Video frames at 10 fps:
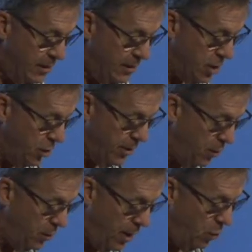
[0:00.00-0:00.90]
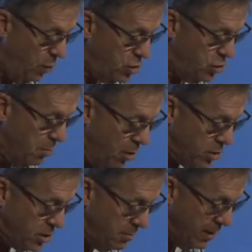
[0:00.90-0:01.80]
Syria uh, was your
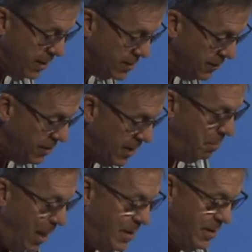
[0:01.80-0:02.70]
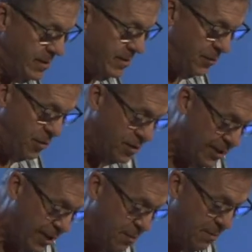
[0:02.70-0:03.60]
merchant because of the abundance of goods
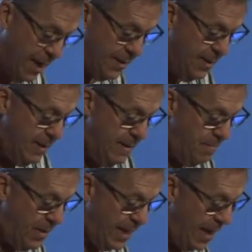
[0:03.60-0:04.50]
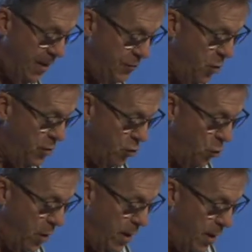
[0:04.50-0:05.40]
that you made. They gave you and
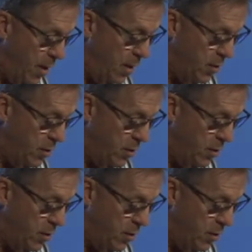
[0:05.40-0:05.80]
your, uh,